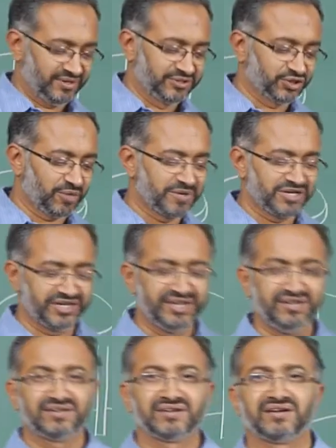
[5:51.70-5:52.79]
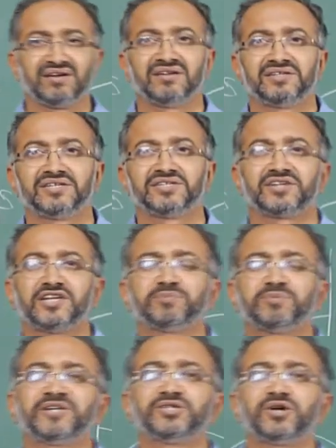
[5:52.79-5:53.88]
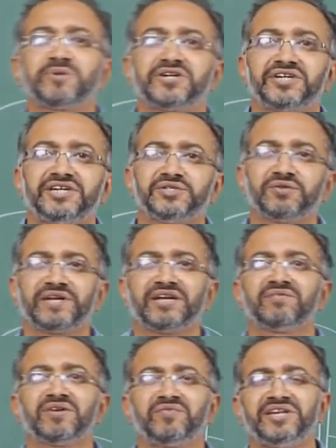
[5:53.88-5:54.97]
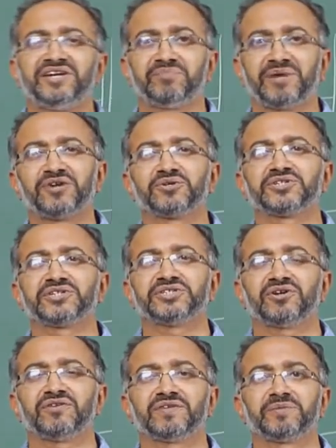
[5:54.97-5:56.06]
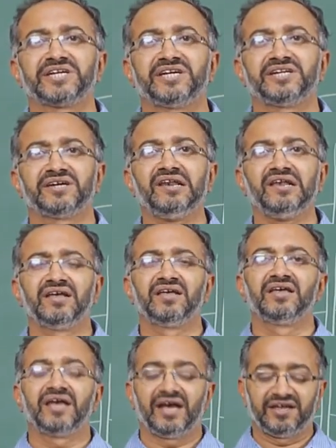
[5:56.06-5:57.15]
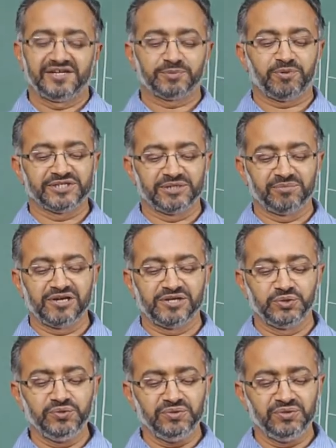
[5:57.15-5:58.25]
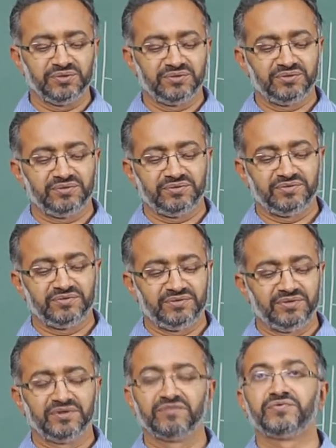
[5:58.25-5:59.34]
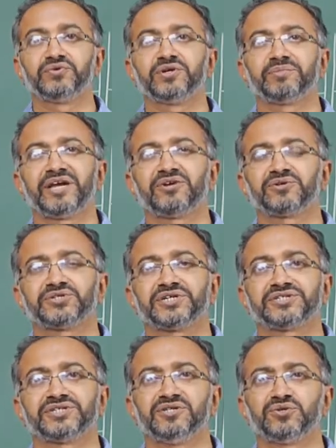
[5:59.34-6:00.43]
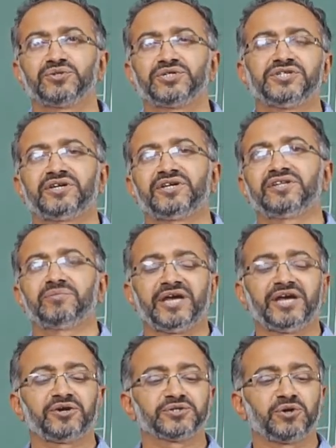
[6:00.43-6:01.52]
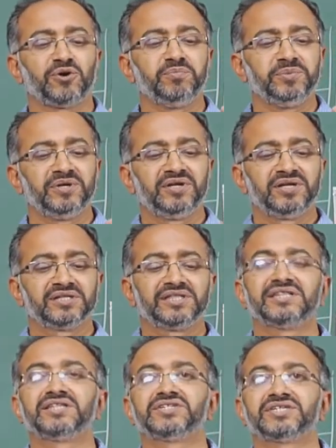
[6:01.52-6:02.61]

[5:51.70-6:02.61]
geometry, this is transparent geometry. So whenever we need microstructure of the material, and it's possible to view the microstructure through just either a microscope, then this